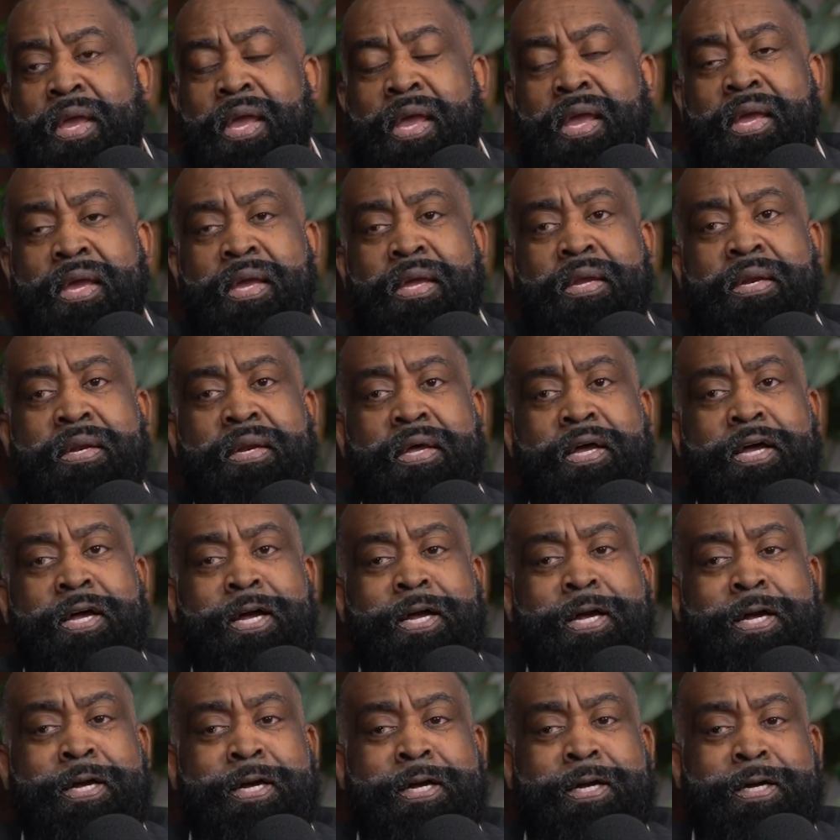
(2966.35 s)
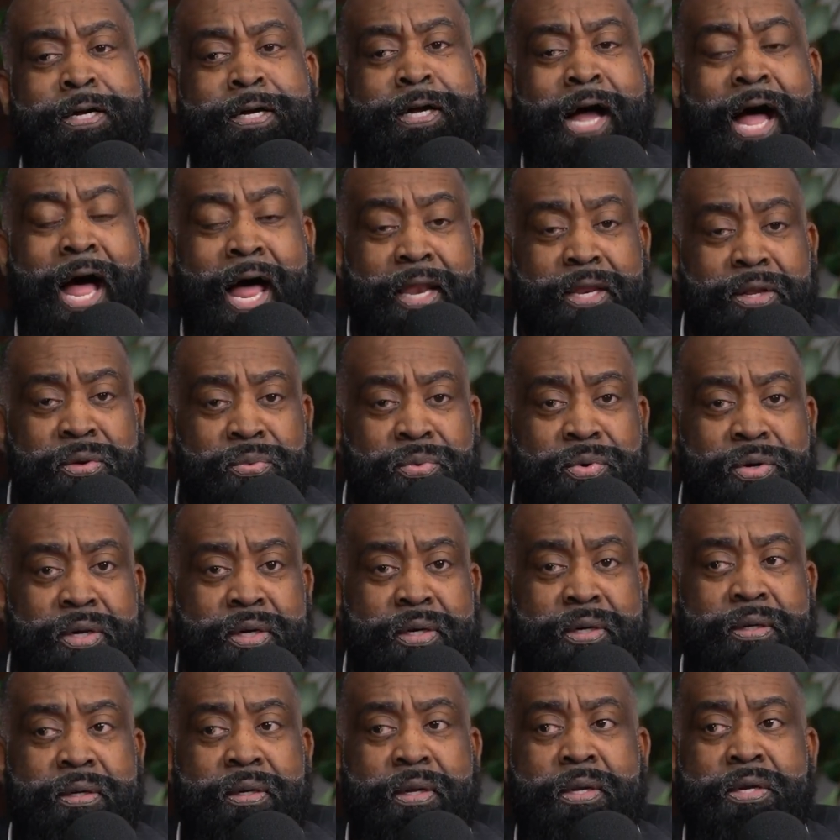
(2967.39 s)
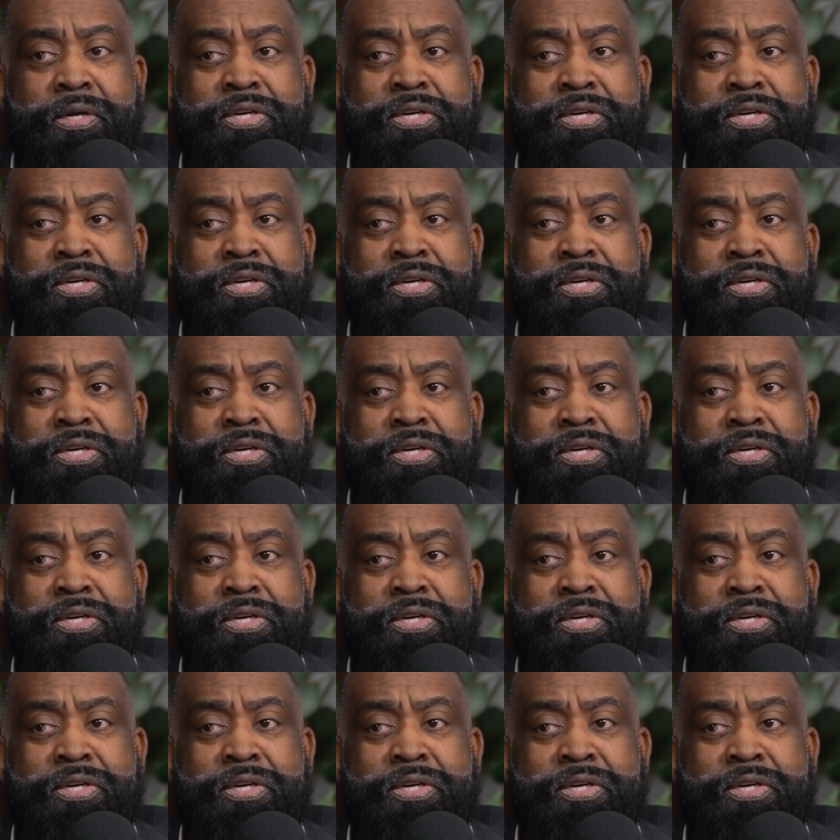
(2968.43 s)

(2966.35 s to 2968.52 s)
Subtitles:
in Hollywood.